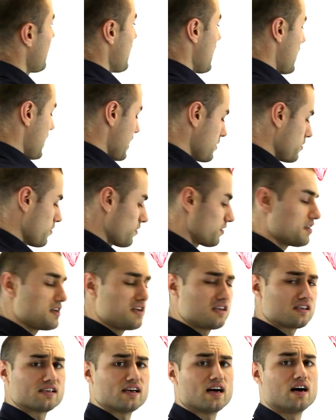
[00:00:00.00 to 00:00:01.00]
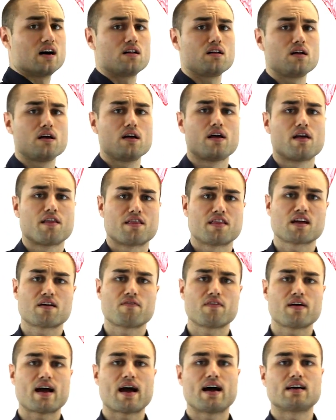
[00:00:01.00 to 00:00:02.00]
And your T cell, think
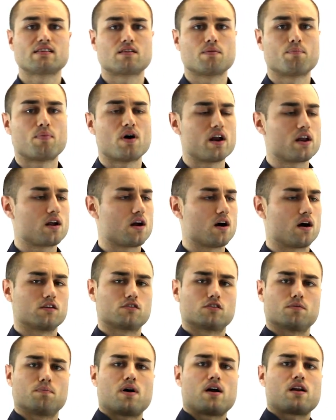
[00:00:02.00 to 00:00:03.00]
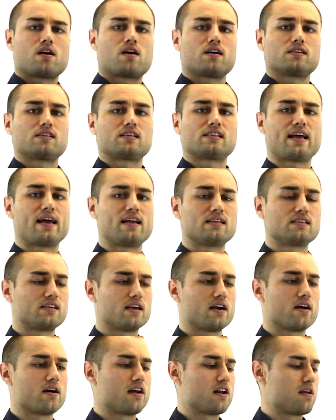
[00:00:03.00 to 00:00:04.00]
of it as the bodyguard. So bodyguard stands
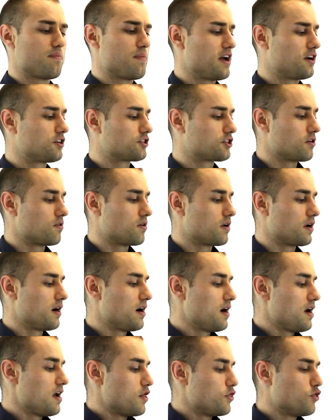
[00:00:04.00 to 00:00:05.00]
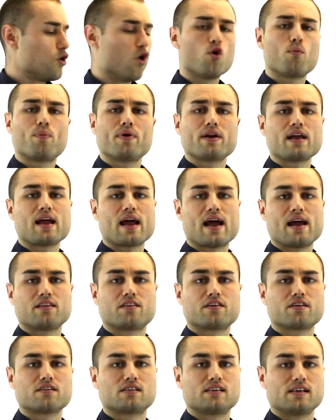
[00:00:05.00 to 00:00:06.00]
there and it makes sure nobody
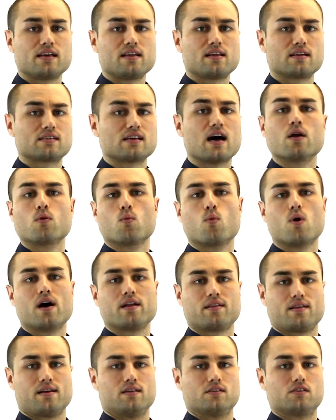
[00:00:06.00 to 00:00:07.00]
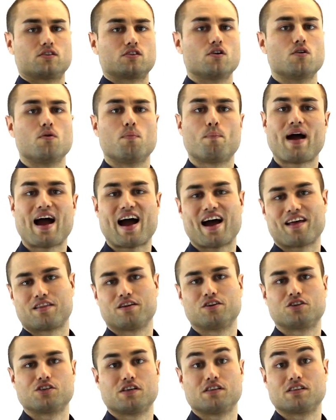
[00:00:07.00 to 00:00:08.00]
enters in that's unwanted. So
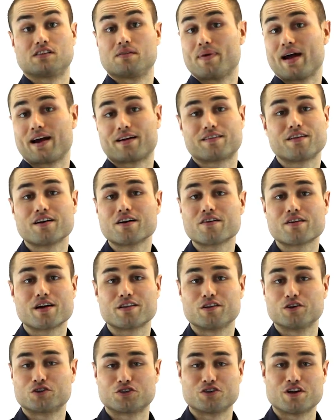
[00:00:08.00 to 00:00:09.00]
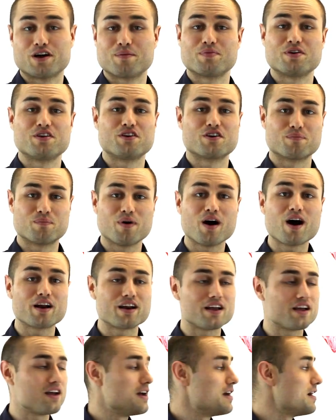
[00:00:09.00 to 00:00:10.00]
pathogens and bacteria that should not be in your
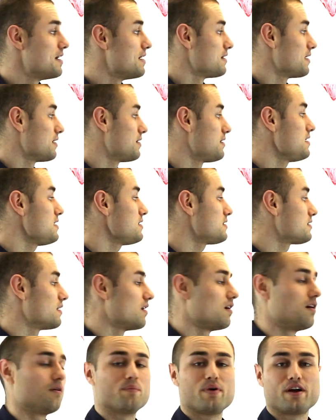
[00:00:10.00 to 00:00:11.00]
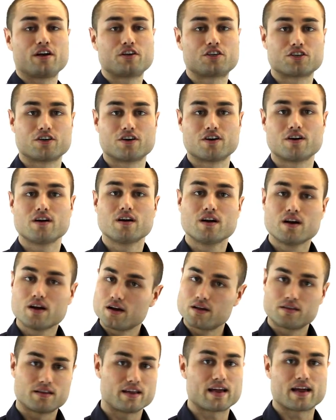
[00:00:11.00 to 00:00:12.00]
body, the T cell makes sure
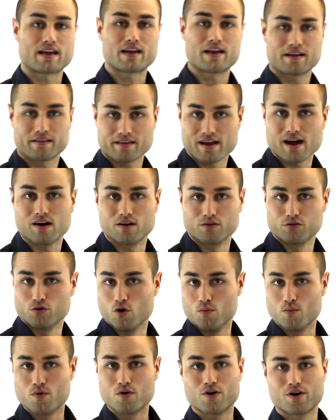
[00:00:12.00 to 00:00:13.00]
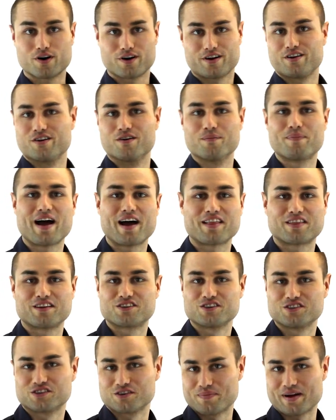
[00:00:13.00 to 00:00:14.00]
they get kicked out. No more, you know,
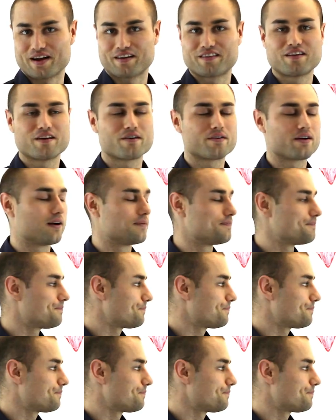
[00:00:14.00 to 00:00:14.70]
pathogens or bacteria.